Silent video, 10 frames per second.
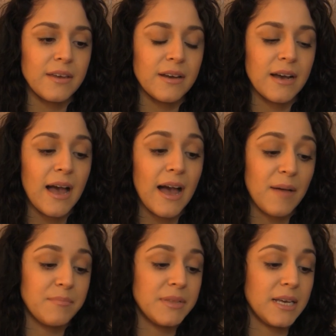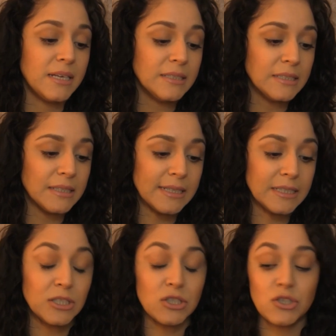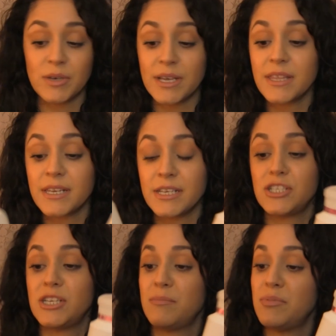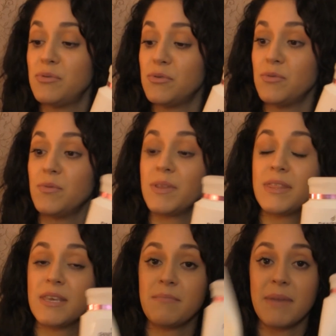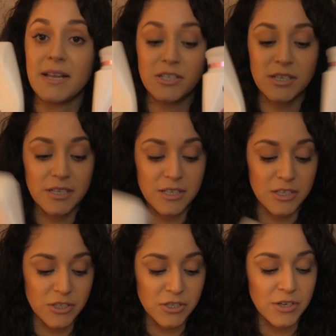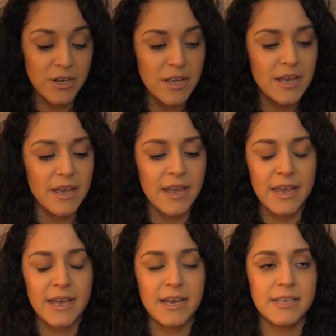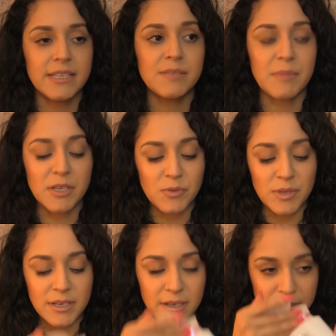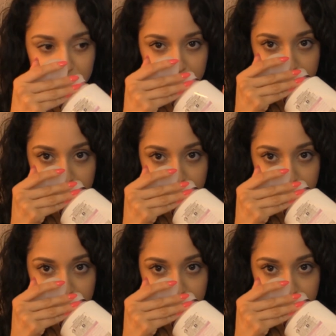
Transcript: Complex, and it's a strengthening shampoo with the matching conditioner, and it smells really good.